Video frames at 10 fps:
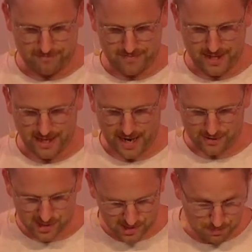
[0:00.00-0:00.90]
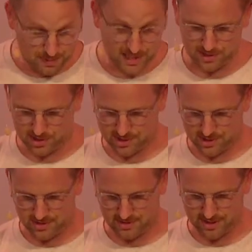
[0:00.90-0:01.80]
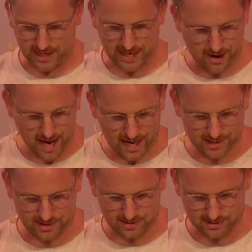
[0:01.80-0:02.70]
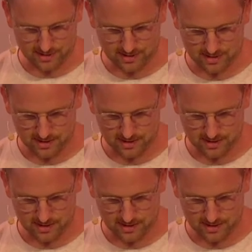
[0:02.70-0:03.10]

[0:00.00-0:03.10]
in our speech, in our actions.